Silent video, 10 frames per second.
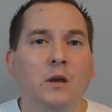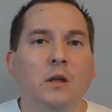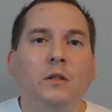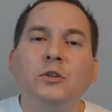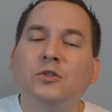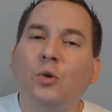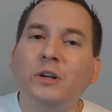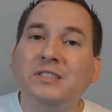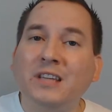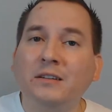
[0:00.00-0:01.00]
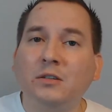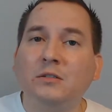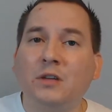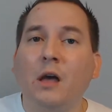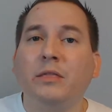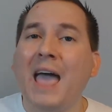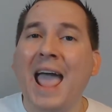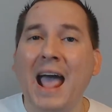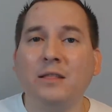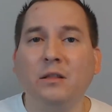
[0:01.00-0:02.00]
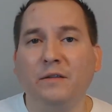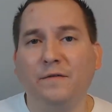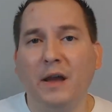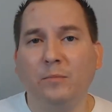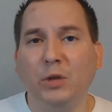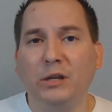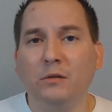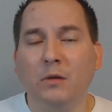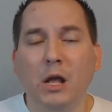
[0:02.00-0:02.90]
The story centers on the Hadley family,